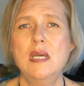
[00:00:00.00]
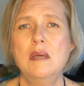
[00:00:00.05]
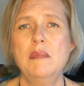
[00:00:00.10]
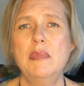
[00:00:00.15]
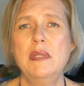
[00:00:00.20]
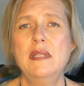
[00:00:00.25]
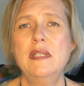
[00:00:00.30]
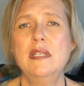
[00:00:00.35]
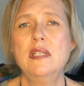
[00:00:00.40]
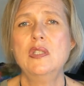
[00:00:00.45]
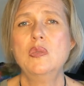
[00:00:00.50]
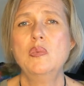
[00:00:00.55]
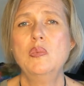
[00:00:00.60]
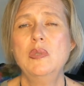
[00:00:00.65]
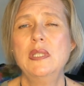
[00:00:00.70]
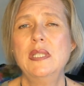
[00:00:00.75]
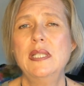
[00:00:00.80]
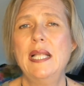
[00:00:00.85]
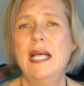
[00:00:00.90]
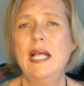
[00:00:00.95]
but this
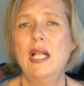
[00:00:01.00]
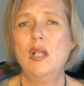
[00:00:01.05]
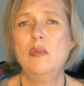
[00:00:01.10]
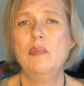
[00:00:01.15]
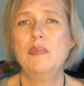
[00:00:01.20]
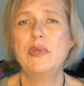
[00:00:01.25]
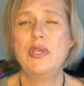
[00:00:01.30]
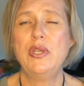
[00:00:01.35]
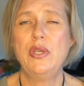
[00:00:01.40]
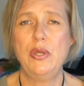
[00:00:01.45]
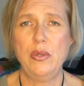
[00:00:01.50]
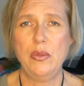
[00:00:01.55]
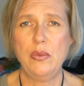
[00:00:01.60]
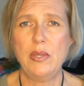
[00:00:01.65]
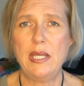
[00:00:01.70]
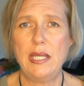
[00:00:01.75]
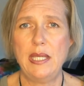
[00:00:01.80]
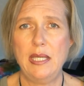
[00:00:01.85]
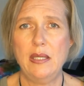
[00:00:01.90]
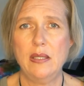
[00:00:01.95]
will help you
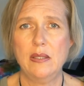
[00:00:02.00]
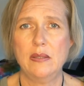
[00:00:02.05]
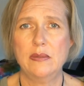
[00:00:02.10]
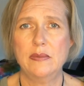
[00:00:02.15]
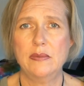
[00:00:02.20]
heal.